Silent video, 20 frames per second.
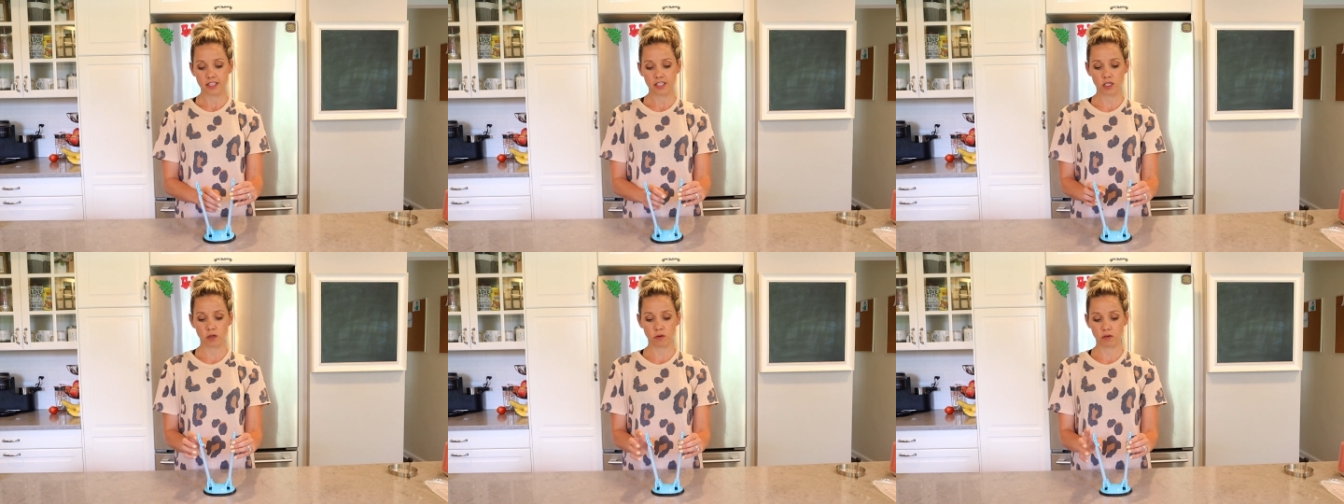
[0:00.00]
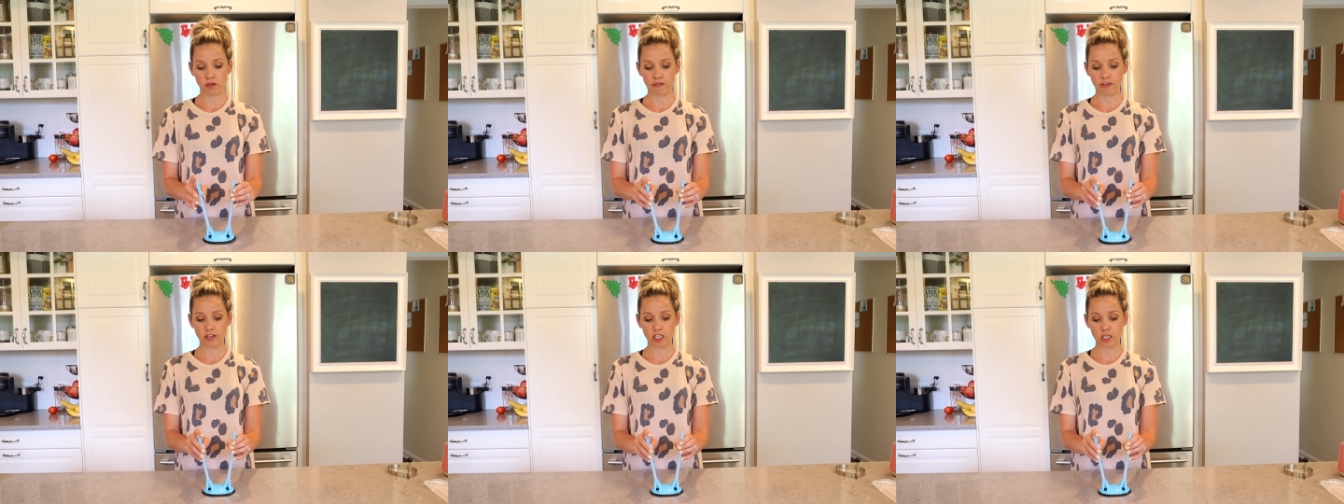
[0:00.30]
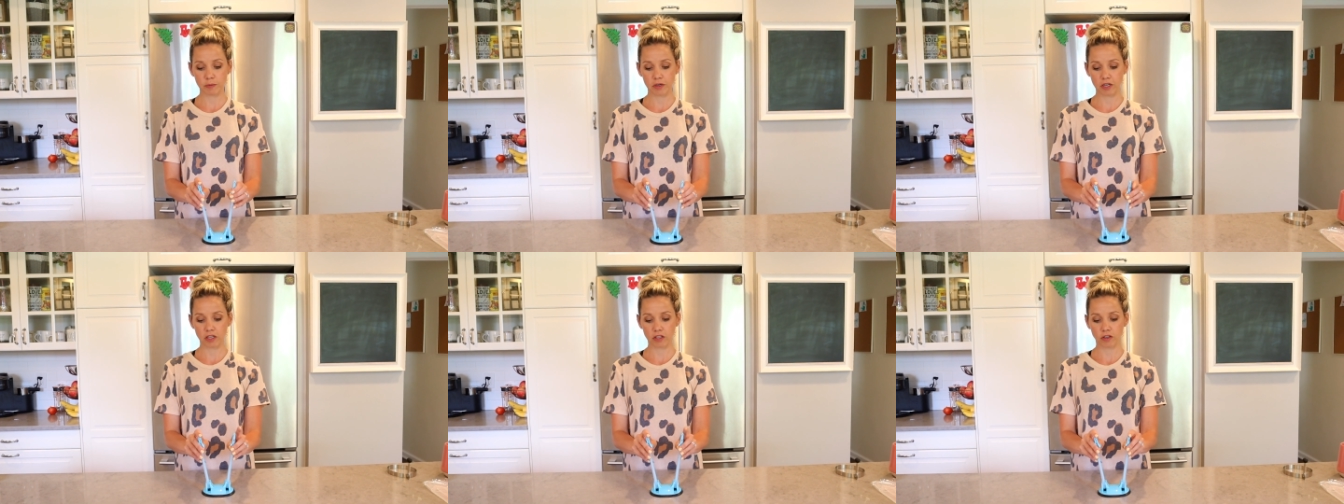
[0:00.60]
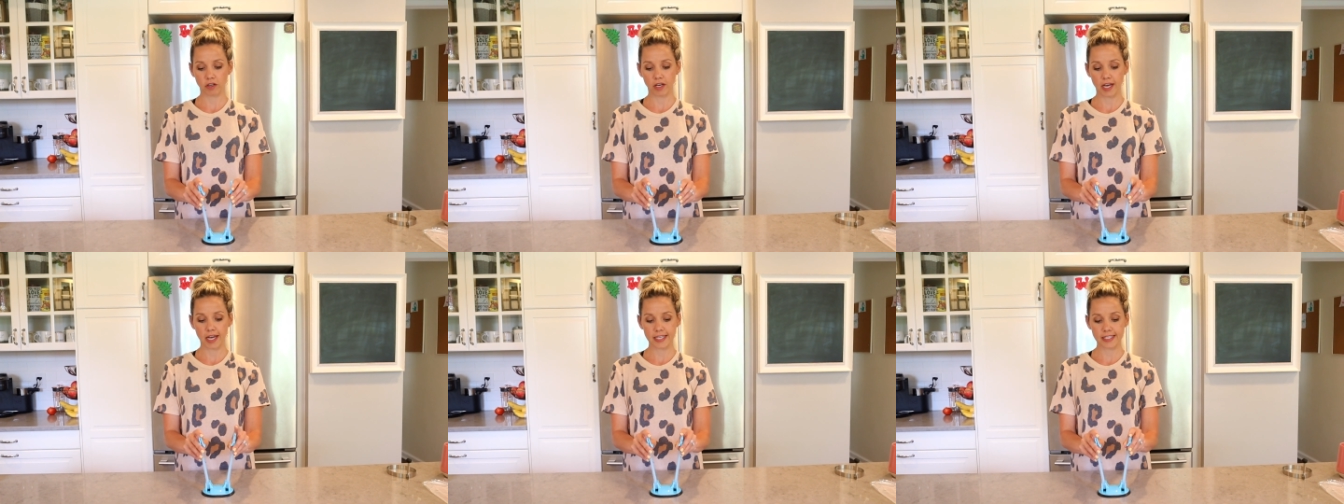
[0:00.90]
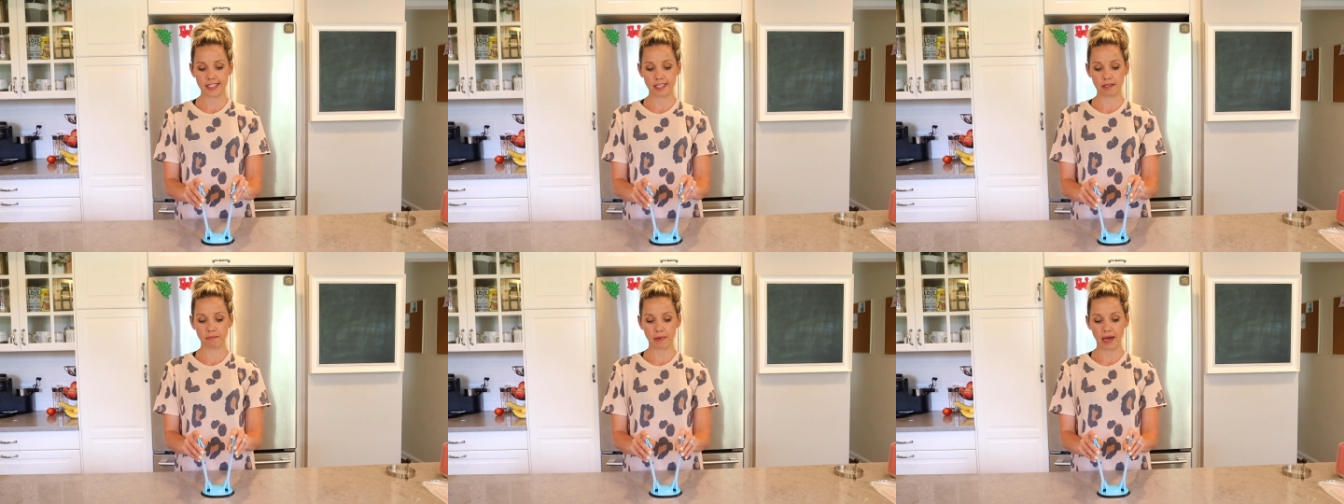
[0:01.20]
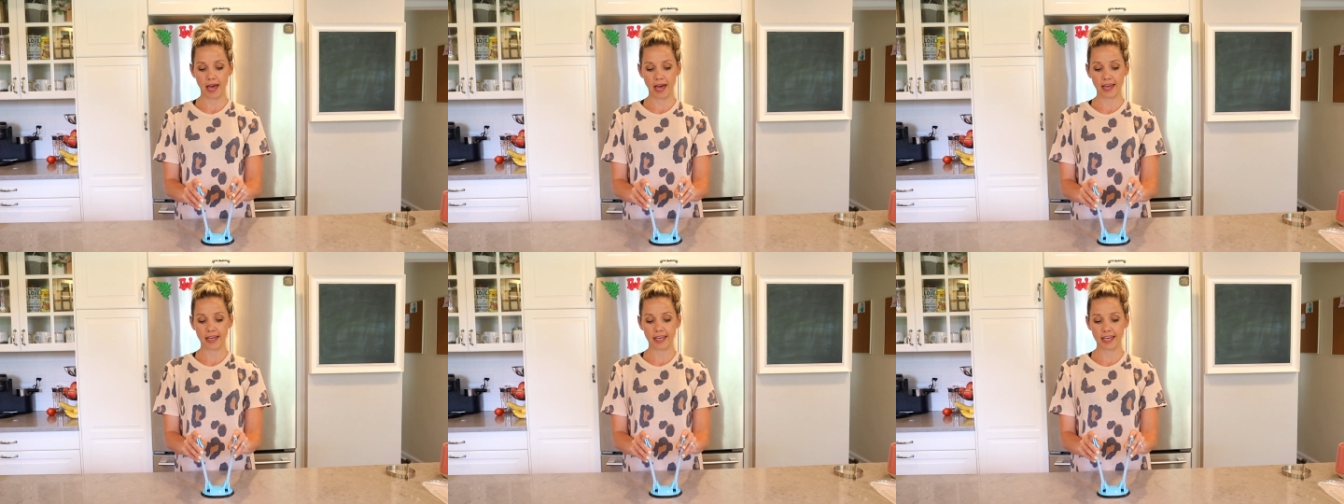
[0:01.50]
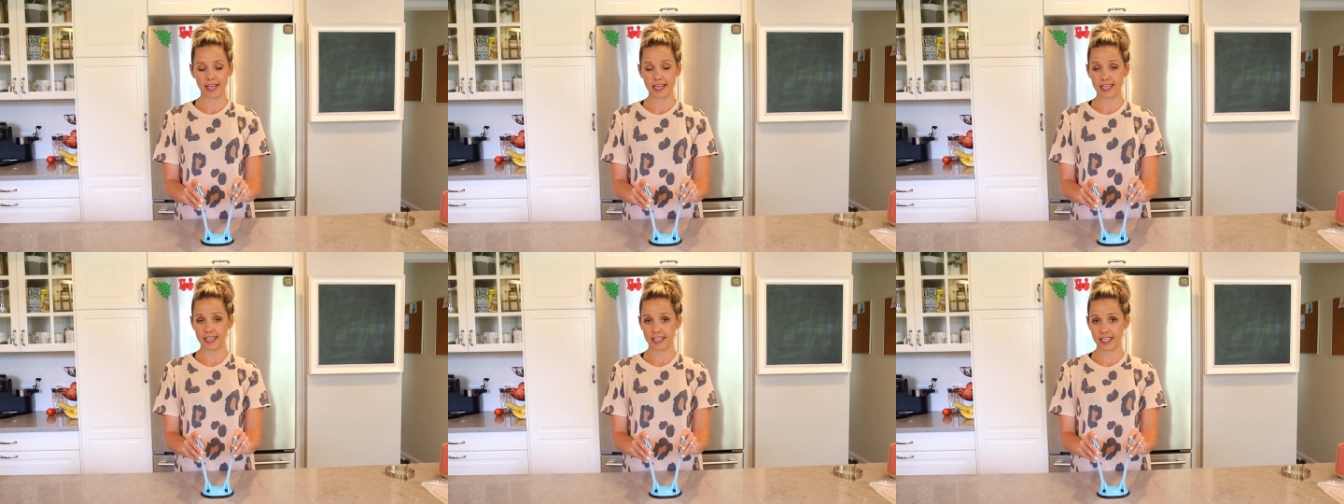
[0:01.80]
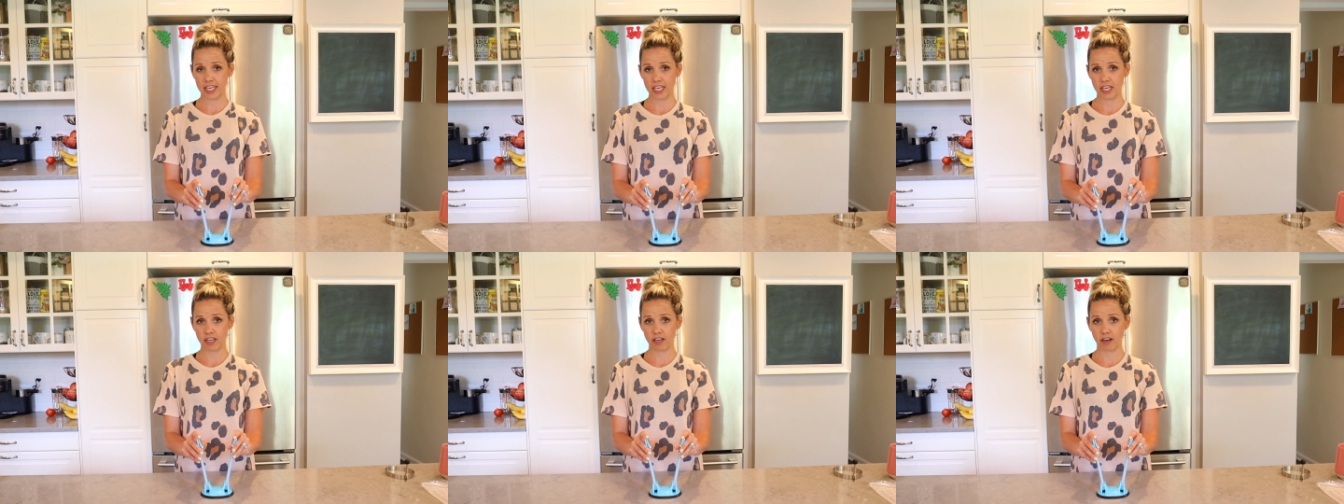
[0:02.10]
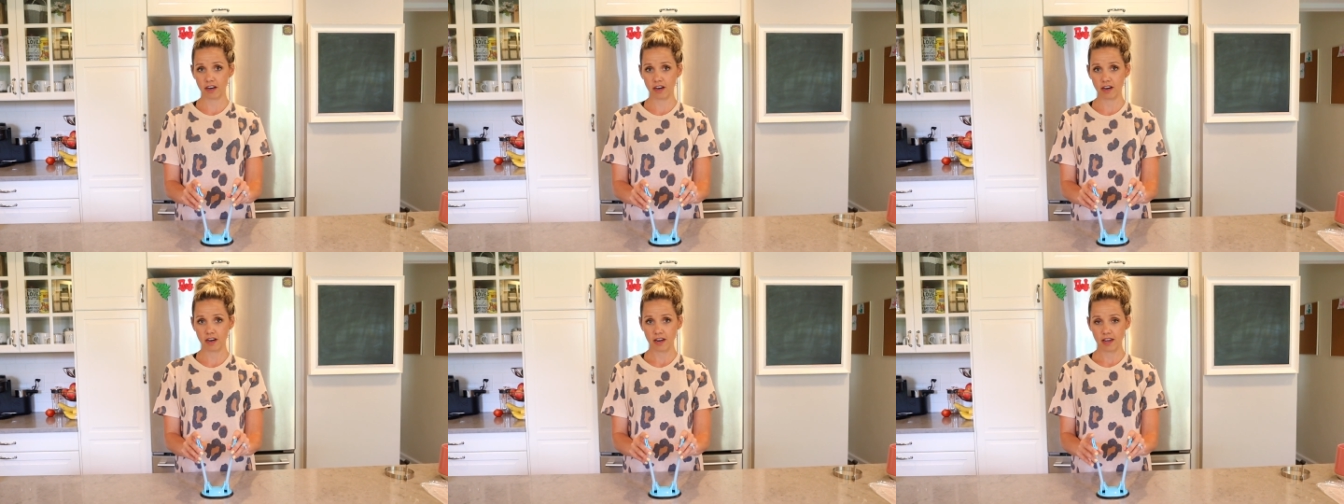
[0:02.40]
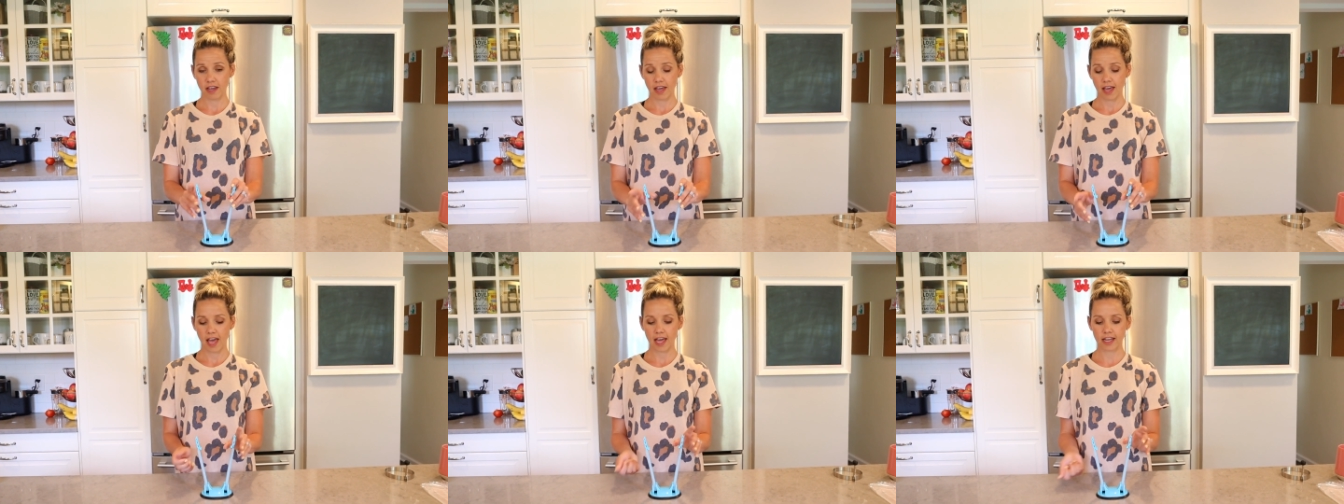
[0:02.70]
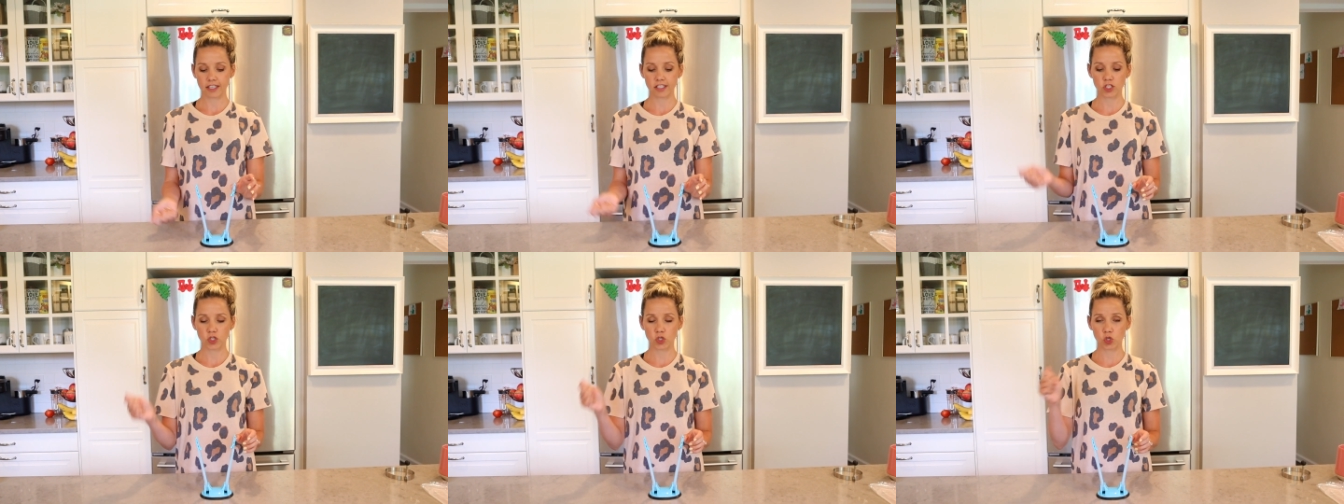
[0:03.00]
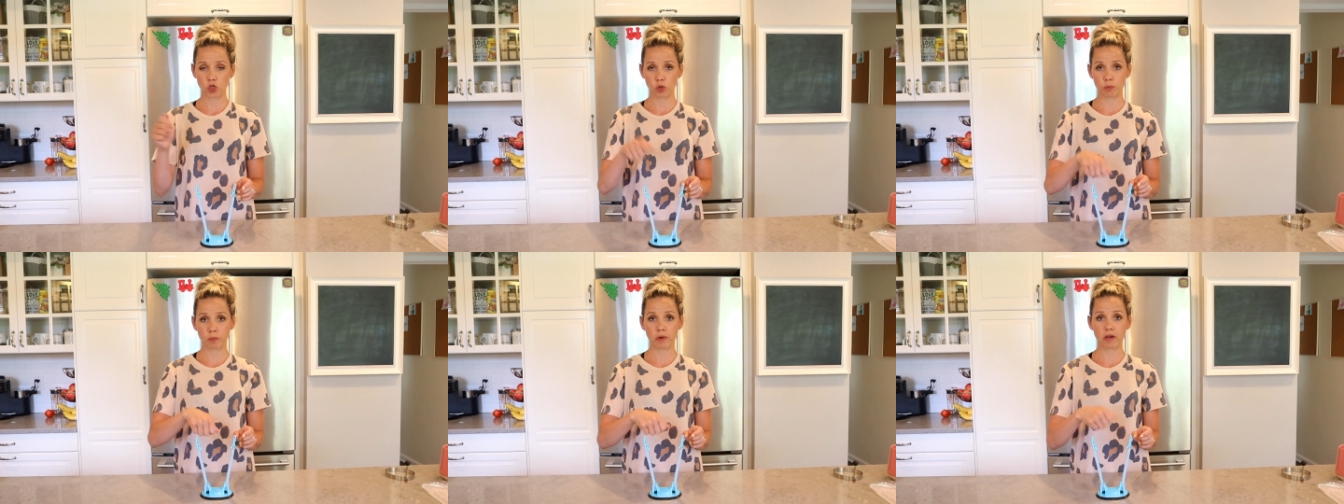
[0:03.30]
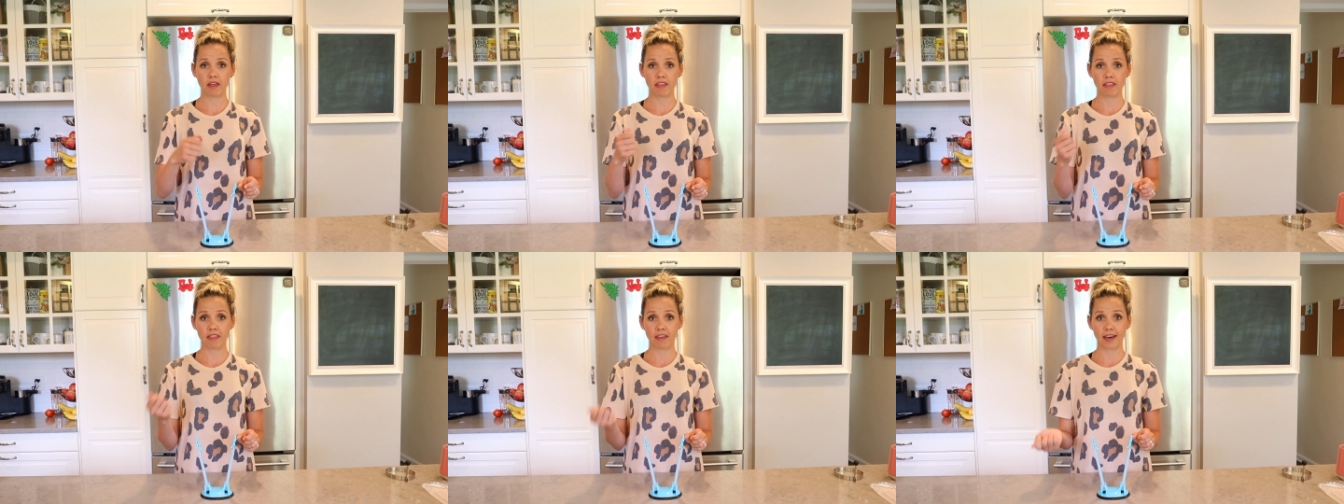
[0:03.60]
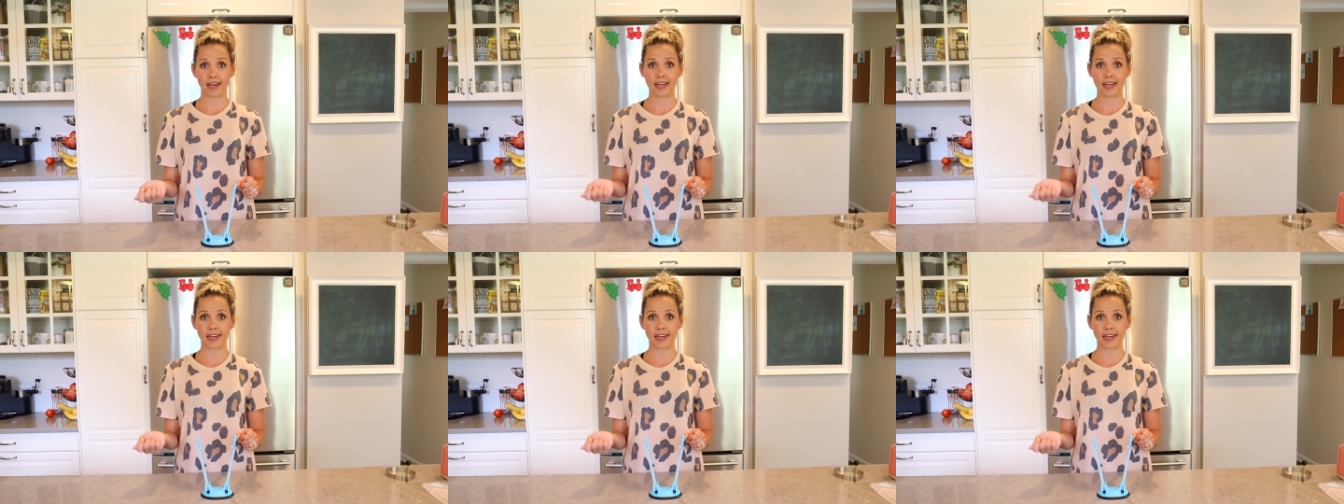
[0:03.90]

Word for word: so if you just put your little icing bag in here and scoop the